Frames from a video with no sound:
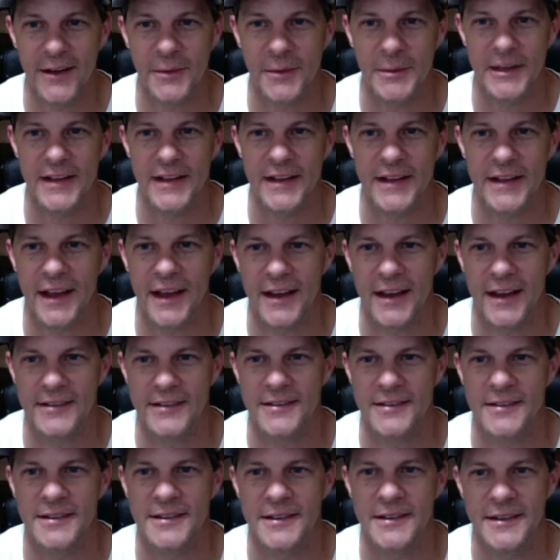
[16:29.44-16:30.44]
be maybe. the
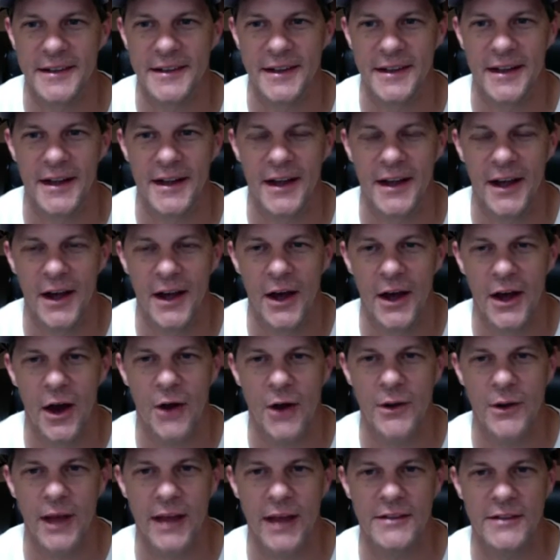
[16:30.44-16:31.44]
case.
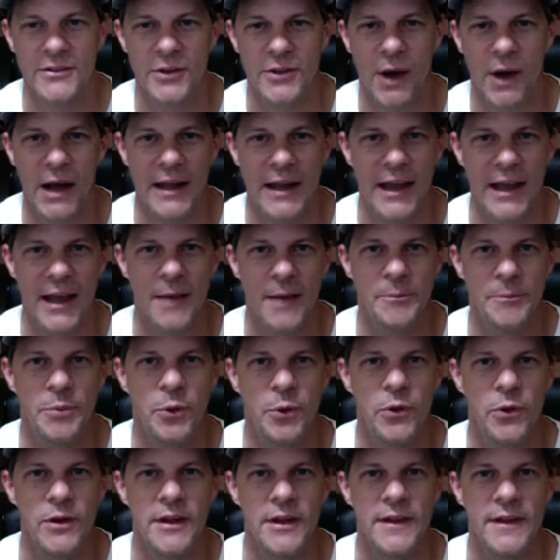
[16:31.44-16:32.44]
Okay, so I can't
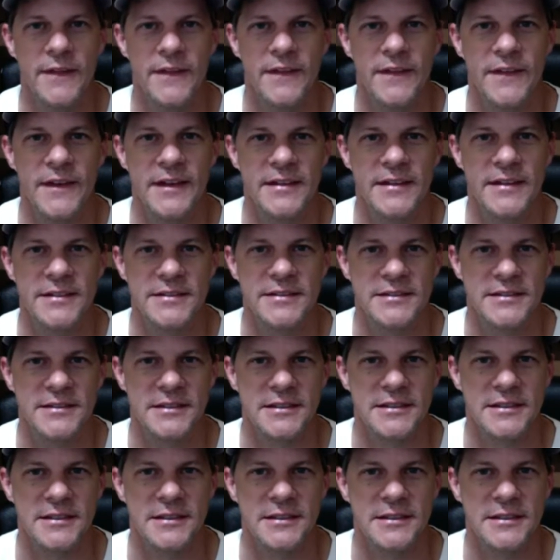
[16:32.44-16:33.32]
pull in this.